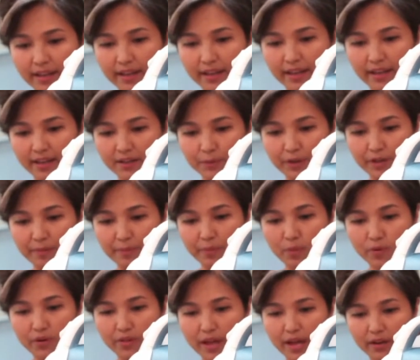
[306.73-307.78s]
And we're gonna
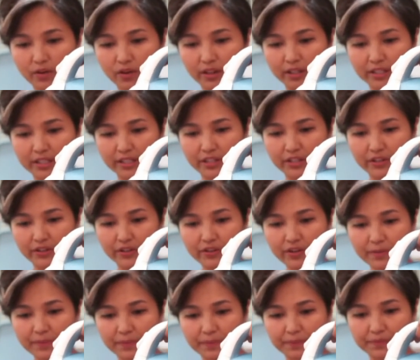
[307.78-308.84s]
pour that all in
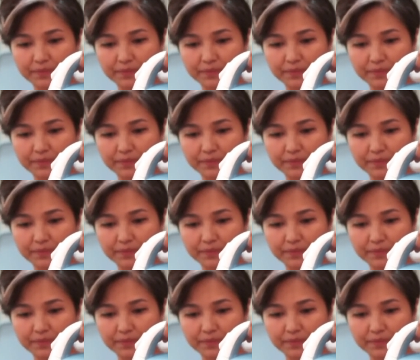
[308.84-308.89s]
here.